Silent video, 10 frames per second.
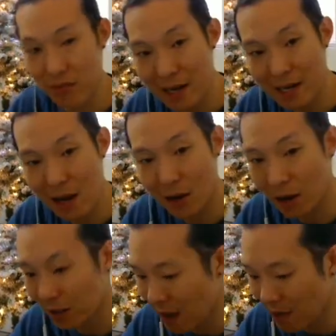right now
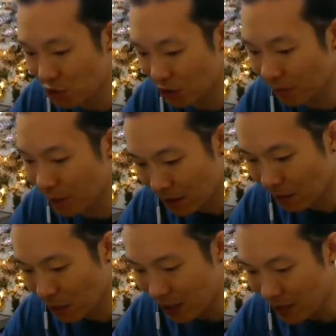on live stream,
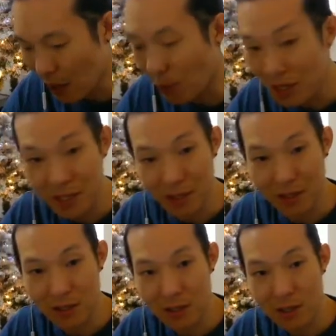if we get that win
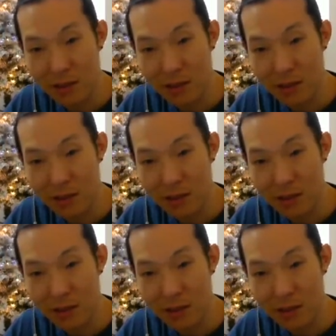here,